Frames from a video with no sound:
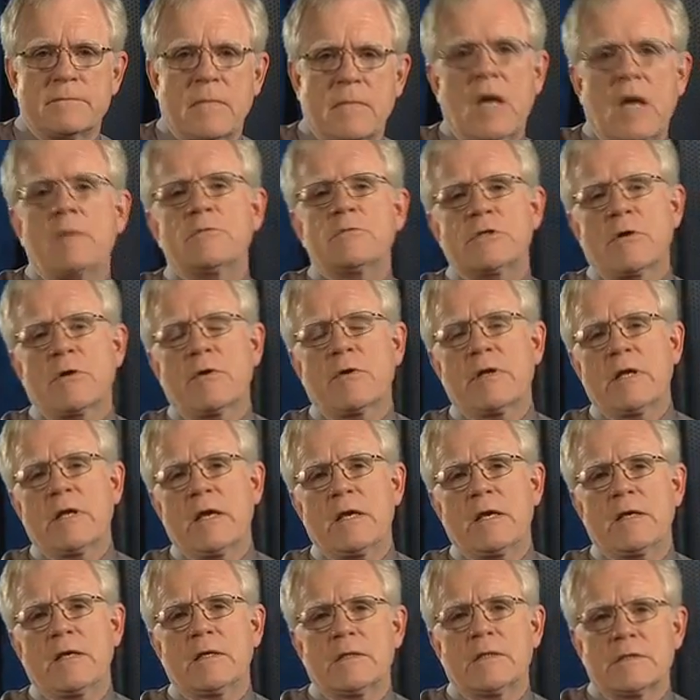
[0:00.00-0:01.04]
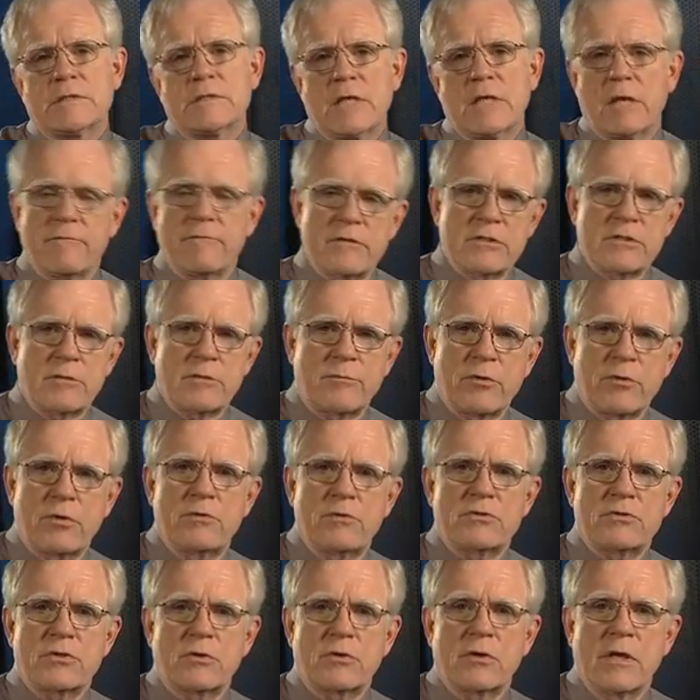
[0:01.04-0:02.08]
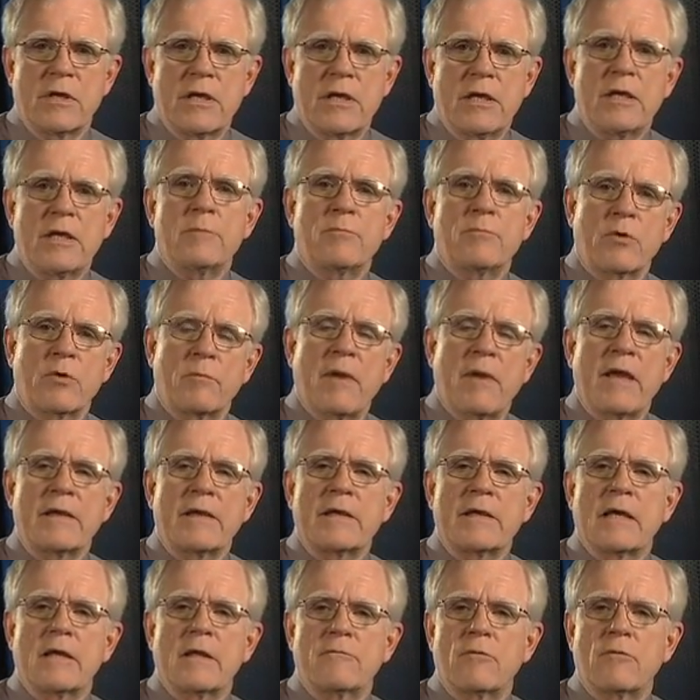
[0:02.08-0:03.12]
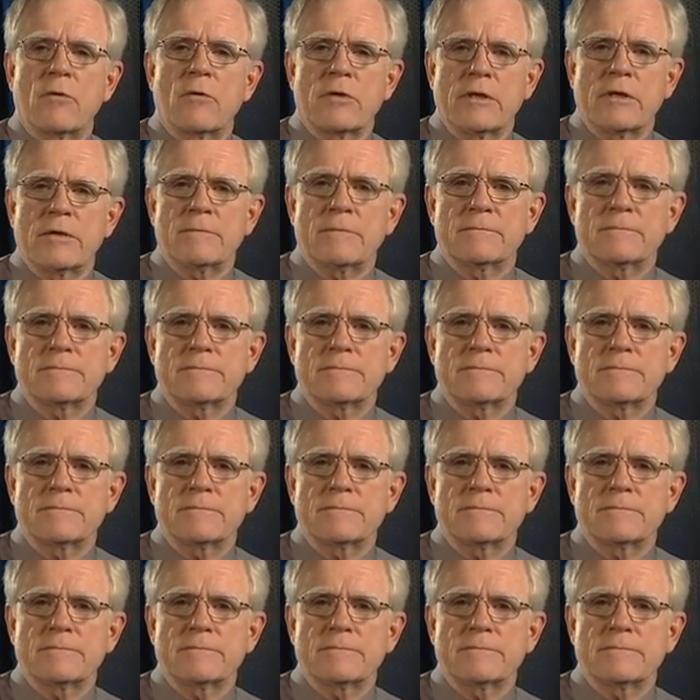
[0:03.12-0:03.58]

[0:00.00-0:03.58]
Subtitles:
I'm Jerry Day, television producer in Burbank, California.